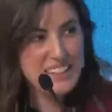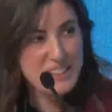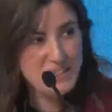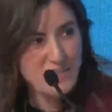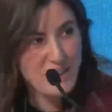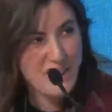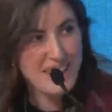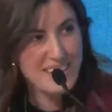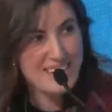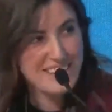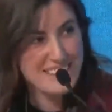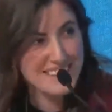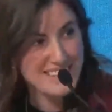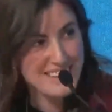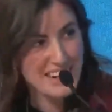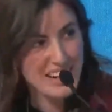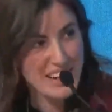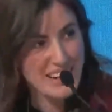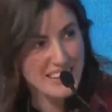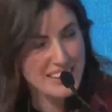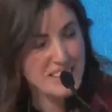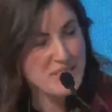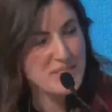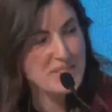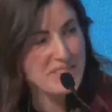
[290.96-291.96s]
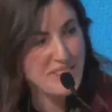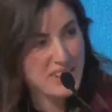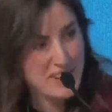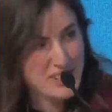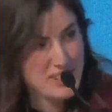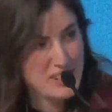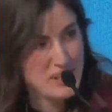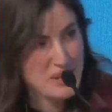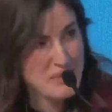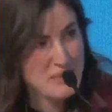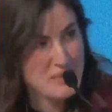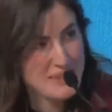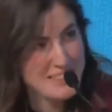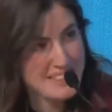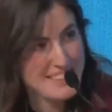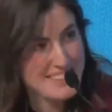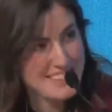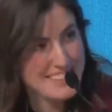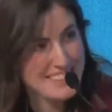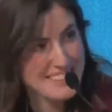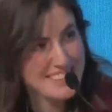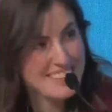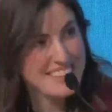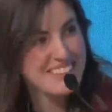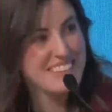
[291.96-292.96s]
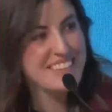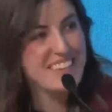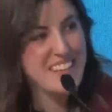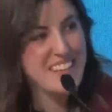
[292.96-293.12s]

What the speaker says: and benefit from that growth that we see in the region.